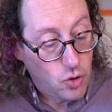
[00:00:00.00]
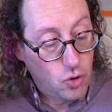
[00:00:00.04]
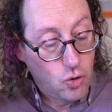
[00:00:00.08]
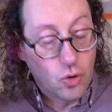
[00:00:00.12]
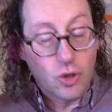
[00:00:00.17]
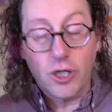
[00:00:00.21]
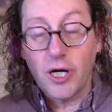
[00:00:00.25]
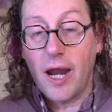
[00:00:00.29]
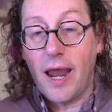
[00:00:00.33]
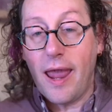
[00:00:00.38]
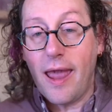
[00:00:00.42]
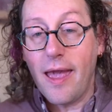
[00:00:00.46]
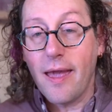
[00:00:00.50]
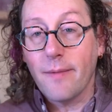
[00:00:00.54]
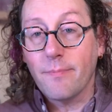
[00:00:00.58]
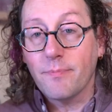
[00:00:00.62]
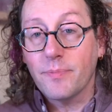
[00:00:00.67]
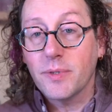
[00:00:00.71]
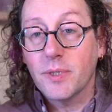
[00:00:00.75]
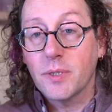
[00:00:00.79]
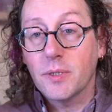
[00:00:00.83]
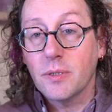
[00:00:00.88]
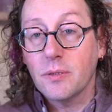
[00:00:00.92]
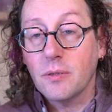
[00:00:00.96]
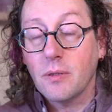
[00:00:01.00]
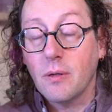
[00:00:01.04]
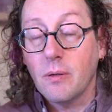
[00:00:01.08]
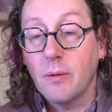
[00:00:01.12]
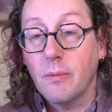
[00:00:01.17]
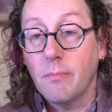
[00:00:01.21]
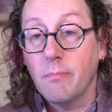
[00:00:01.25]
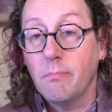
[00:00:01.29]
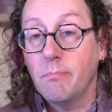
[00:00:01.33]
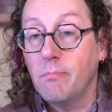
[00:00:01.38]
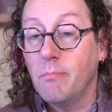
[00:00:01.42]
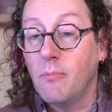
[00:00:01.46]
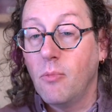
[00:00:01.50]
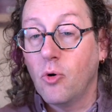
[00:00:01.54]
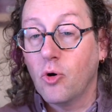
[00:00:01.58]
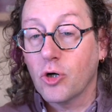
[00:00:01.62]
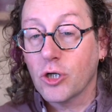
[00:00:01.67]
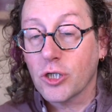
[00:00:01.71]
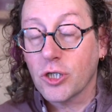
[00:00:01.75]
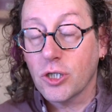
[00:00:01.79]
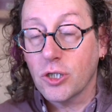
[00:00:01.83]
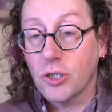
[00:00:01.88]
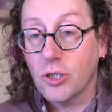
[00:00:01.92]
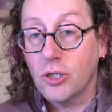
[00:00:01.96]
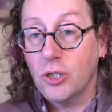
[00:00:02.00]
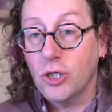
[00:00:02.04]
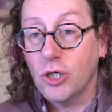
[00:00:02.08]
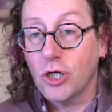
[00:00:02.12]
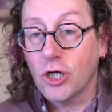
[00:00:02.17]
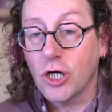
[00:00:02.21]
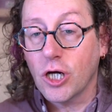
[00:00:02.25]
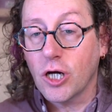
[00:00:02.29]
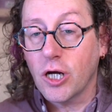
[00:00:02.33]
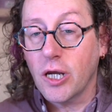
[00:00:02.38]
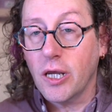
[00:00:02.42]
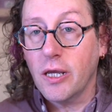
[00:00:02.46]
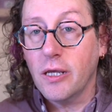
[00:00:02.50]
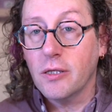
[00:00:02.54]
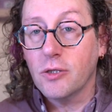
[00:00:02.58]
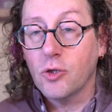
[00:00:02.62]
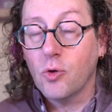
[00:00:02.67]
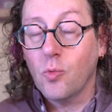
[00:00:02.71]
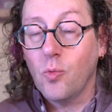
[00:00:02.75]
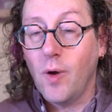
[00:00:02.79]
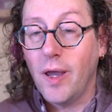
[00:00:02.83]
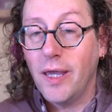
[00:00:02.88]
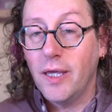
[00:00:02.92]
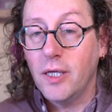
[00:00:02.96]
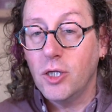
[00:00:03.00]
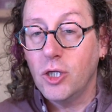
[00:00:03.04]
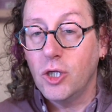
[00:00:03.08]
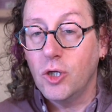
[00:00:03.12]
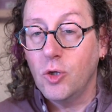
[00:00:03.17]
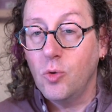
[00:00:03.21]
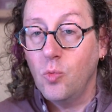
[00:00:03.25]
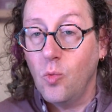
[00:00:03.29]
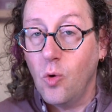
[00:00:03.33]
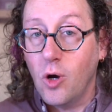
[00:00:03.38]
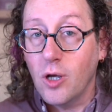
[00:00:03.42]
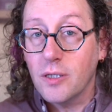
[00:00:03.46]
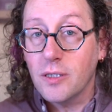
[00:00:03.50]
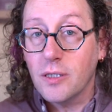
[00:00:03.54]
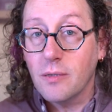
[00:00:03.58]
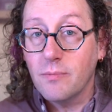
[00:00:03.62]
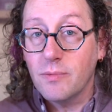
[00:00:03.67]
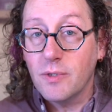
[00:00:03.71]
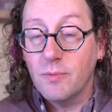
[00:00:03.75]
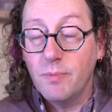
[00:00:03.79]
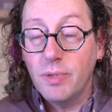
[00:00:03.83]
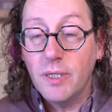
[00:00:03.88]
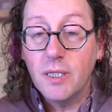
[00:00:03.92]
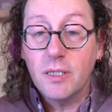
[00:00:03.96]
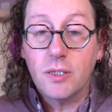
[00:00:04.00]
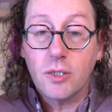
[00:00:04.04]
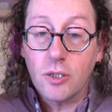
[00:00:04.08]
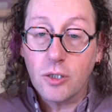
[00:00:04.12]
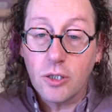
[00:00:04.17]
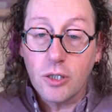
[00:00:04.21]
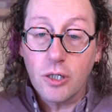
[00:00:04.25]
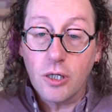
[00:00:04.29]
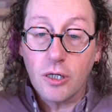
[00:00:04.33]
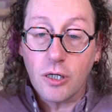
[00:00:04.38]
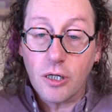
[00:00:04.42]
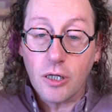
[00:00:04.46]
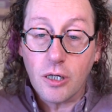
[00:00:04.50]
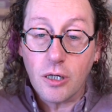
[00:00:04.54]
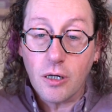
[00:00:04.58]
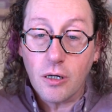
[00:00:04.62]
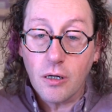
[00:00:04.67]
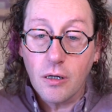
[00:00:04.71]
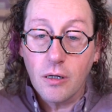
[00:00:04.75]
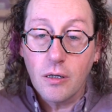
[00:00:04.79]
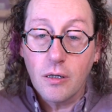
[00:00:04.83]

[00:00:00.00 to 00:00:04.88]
your apps more secure in the way you want them to be secure.